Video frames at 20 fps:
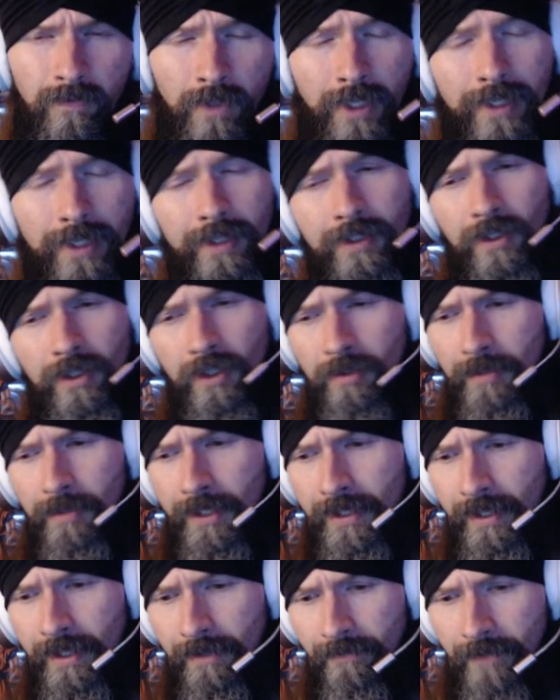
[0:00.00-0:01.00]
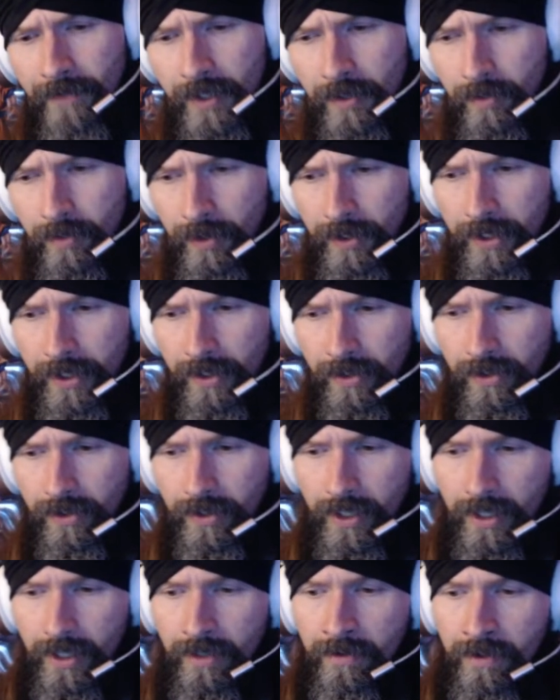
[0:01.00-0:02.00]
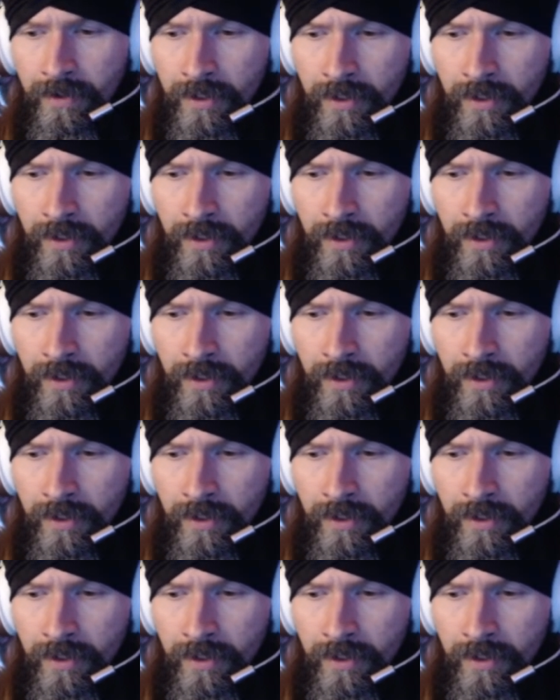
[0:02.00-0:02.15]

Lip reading: I talked about that on Facebook yesterday.